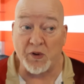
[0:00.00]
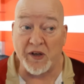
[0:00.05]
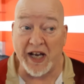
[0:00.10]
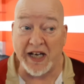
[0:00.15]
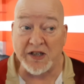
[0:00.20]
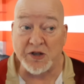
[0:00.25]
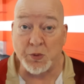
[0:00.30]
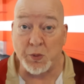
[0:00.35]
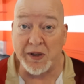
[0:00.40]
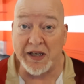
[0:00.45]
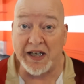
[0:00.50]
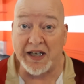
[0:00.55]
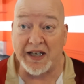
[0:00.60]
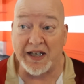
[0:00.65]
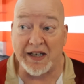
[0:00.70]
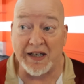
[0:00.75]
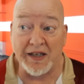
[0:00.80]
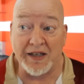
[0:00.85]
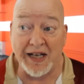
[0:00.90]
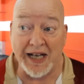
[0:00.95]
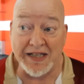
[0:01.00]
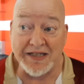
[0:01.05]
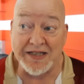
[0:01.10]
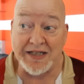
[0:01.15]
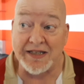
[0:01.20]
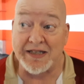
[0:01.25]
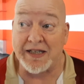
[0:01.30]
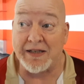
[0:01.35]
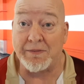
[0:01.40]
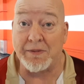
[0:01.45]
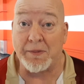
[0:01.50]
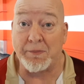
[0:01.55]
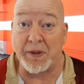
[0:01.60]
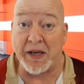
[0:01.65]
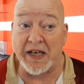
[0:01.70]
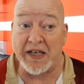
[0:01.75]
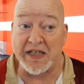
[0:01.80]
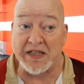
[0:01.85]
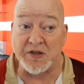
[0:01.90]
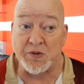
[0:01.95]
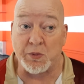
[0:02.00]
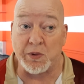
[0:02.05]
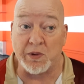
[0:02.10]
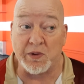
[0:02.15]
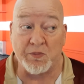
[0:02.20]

next week, and that's the team that beat us.